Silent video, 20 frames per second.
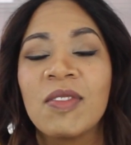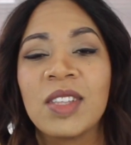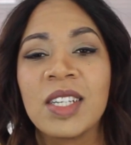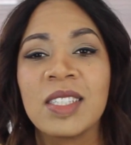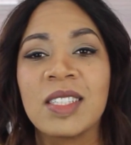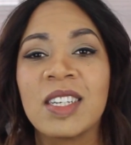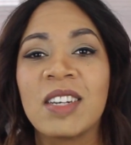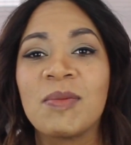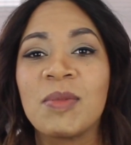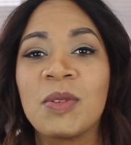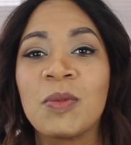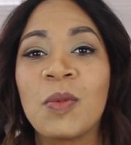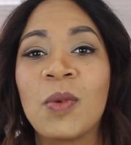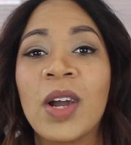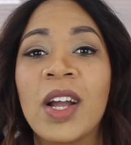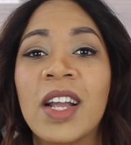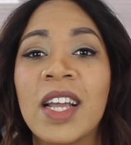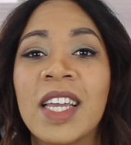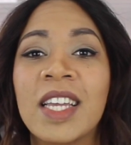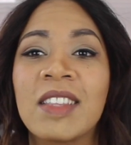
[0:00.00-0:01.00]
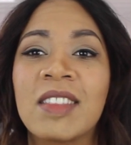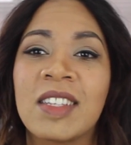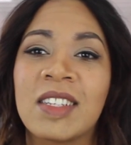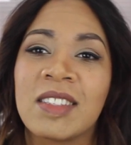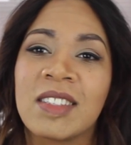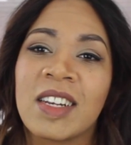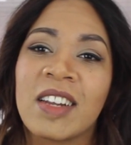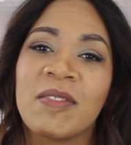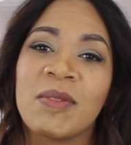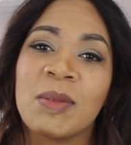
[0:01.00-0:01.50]
things that I've been wearing,
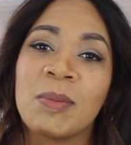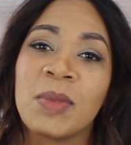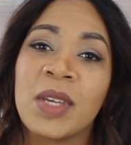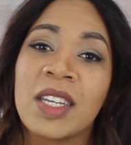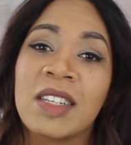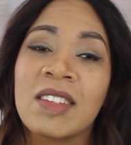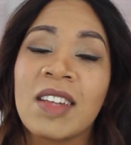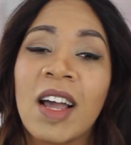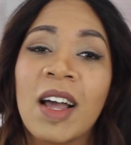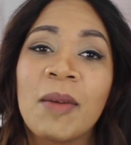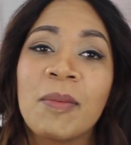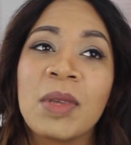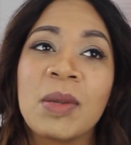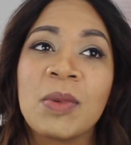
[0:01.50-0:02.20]
things that I've been picked up,